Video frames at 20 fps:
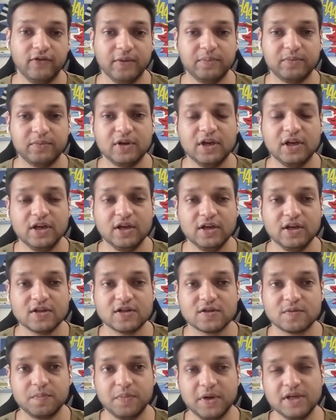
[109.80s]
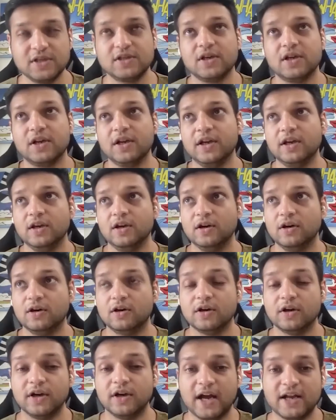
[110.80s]
Web3 is basically
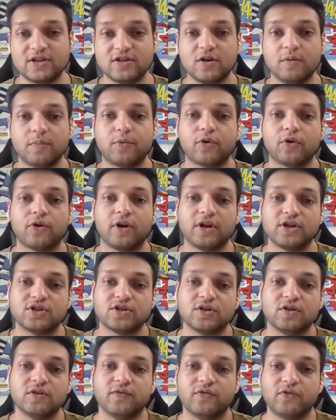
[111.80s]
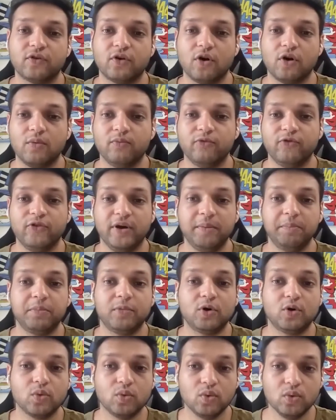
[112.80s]
a natural progression from
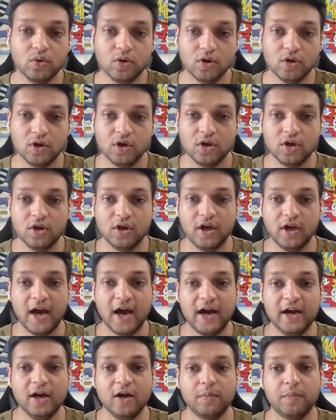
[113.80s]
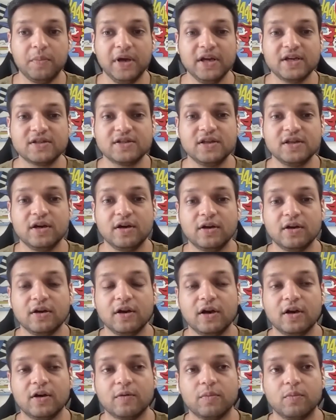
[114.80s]
Web2, and it makes the
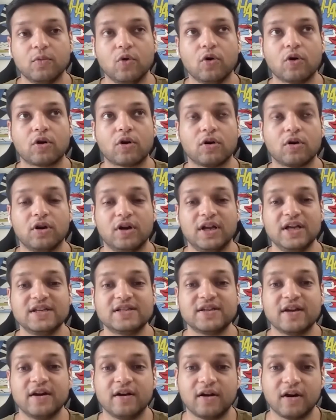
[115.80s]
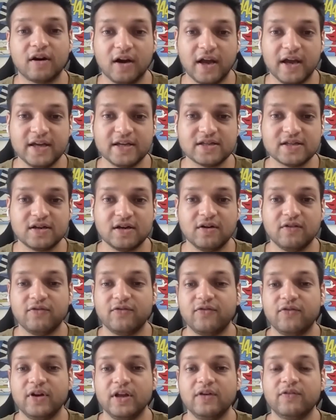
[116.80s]
internet more decentralized and
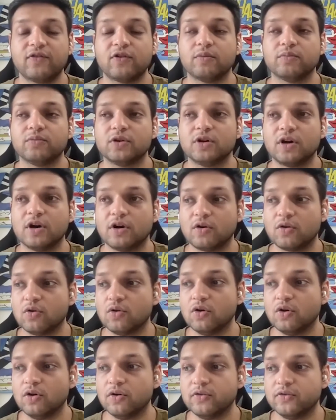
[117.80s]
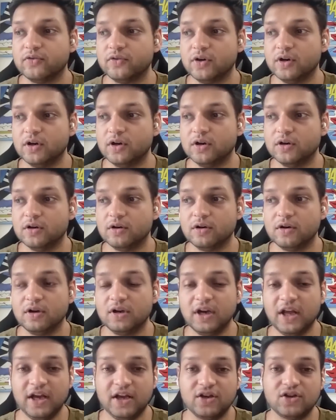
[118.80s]
free from the control of
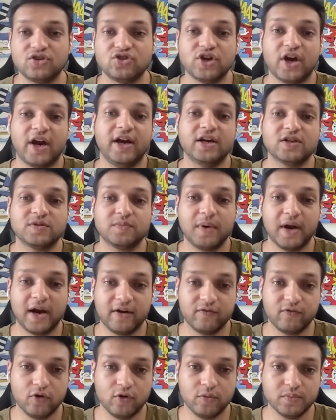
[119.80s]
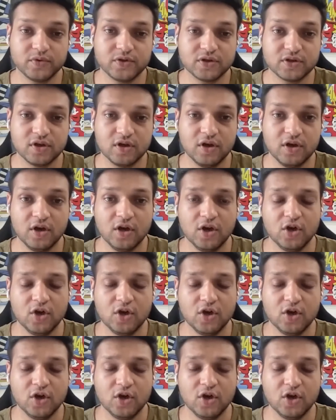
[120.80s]
tech giants platforms.